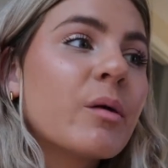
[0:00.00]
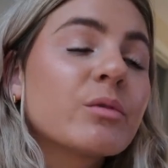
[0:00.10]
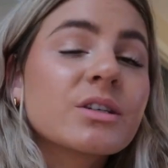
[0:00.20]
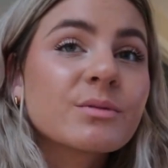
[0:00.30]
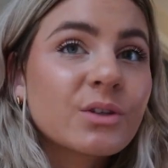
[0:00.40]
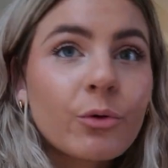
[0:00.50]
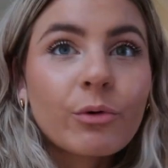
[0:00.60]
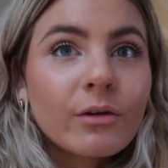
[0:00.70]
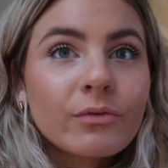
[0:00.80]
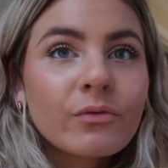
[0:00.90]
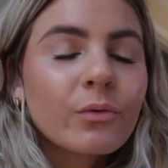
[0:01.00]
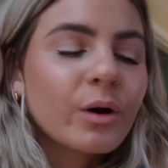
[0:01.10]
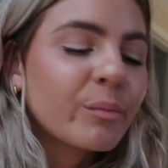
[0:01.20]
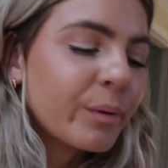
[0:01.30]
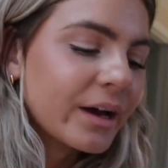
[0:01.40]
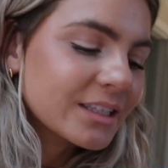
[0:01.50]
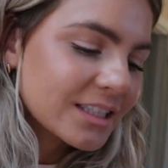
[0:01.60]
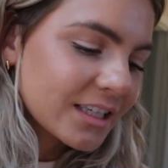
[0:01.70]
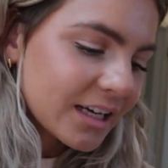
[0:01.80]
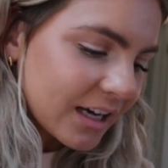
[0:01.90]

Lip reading: which I'm so grateful for, but